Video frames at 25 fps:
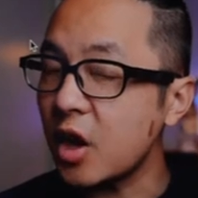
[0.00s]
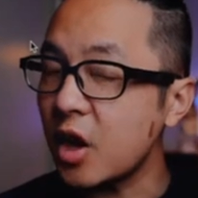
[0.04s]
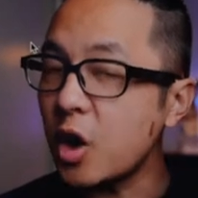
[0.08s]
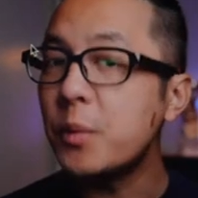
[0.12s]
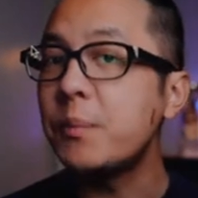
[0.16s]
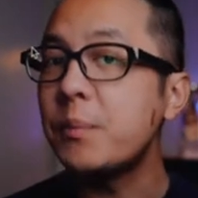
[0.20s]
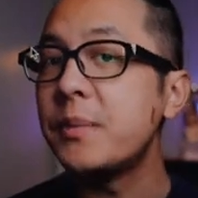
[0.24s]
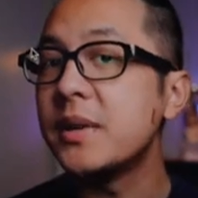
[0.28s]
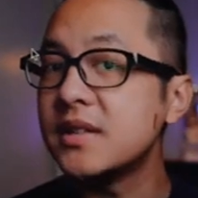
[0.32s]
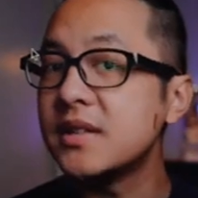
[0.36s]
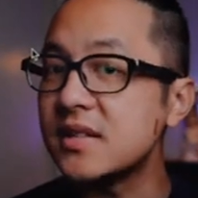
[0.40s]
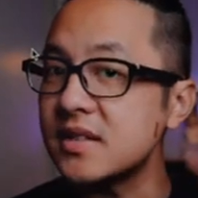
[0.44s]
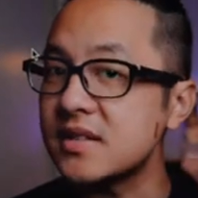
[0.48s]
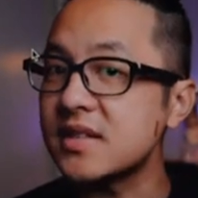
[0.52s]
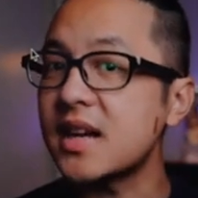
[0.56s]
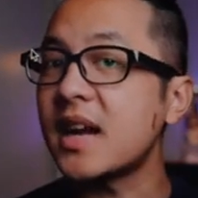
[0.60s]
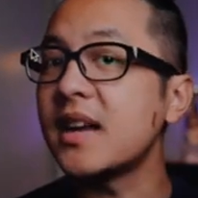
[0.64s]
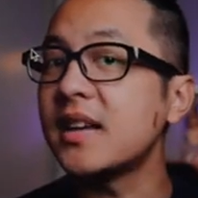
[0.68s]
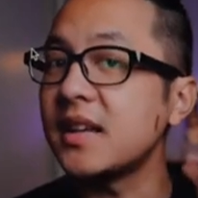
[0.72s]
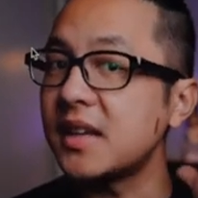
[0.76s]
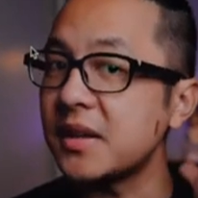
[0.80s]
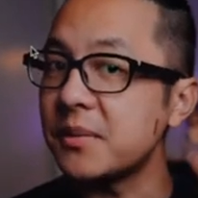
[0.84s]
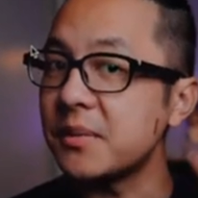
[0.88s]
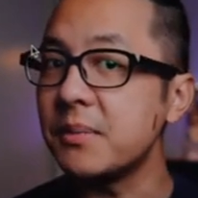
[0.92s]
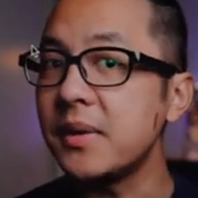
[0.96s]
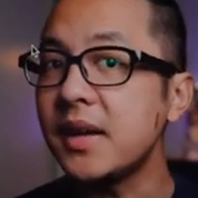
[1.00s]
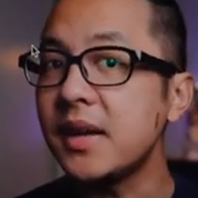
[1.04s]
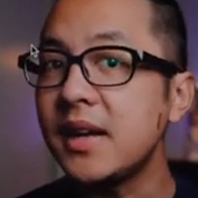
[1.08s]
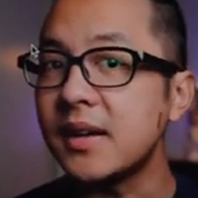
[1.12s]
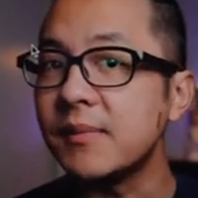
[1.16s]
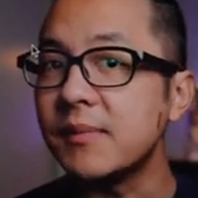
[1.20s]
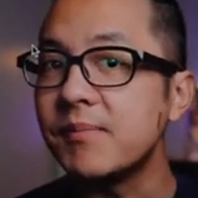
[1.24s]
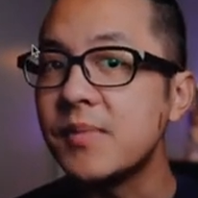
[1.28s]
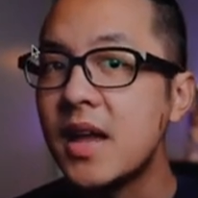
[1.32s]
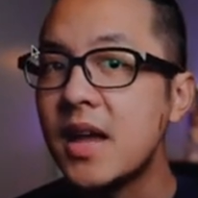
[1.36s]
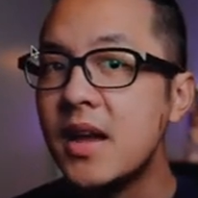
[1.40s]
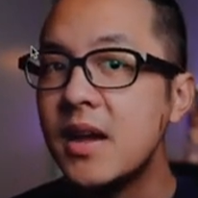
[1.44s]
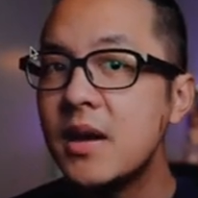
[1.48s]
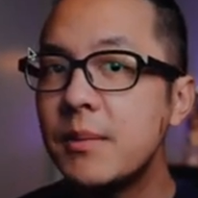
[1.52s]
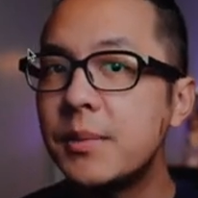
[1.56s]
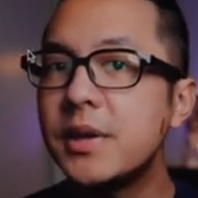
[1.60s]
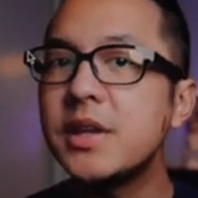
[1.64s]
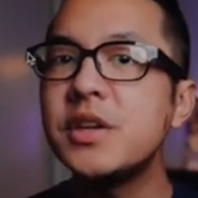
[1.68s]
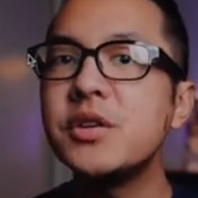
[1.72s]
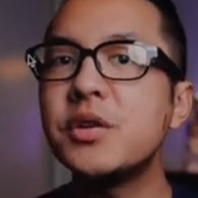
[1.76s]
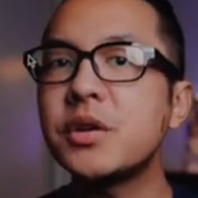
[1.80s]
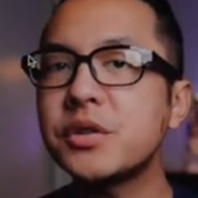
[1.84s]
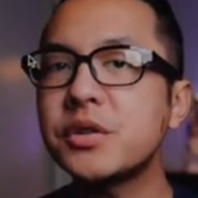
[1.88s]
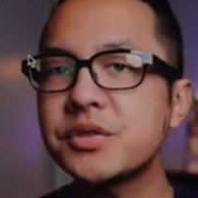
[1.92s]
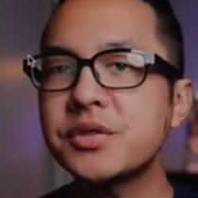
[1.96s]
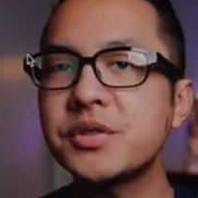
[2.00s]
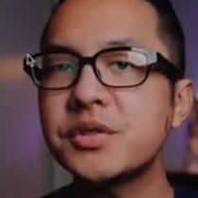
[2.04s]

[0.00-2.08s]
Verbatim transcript: of next year. And Kuo expects